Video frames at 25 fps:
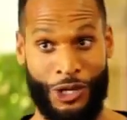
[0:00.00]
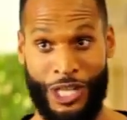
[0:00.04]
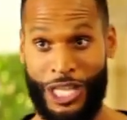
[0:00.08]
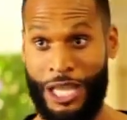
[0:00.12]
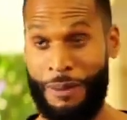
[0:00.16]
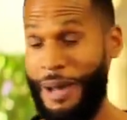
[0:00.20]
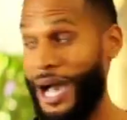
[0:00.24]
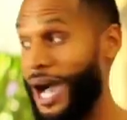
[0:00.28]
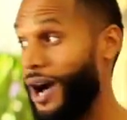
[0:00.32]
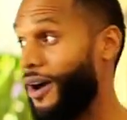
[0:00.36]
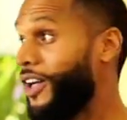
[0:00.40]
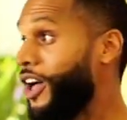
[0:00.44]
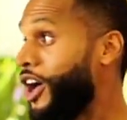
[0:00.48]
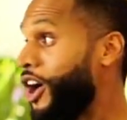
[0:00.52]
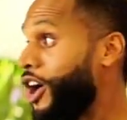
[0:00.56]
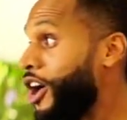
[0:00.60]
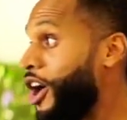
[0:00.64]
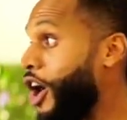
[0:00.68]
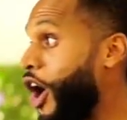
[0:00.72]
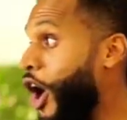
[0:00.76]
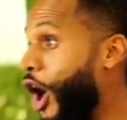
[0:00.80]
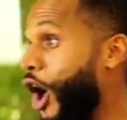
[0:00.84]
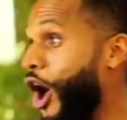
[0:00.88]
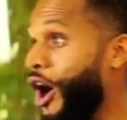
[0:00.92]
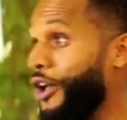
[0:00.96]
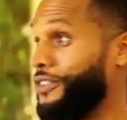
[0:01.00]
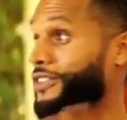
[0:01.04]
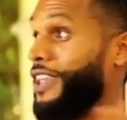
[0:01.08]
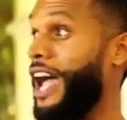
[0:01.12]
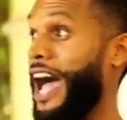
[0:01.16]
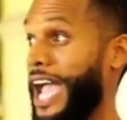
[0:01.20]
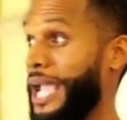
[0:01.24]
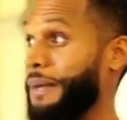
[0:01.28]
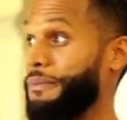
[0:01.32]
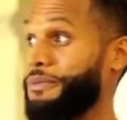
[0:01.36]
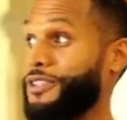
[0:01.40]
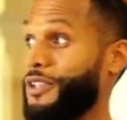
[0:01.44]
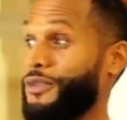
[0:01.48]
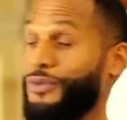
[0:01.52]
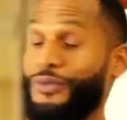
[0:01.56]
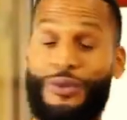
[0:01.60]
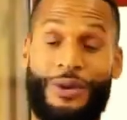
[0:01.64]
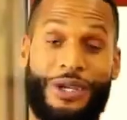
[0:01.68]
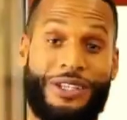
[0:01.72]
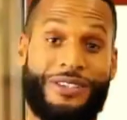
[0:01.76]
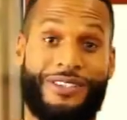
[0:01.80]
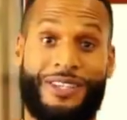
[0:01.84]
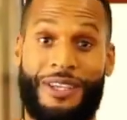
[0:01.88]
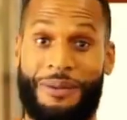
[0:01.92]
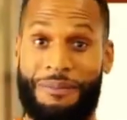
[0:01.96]
about all types of
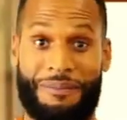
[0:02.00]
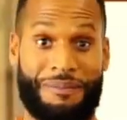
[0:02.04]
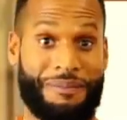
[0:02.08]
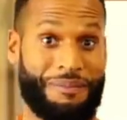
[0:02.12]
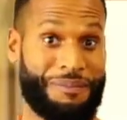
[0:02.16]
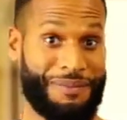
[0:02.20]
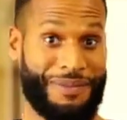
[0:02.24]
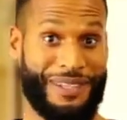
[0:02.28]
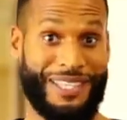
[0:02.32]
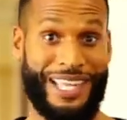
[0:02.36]
wisdom.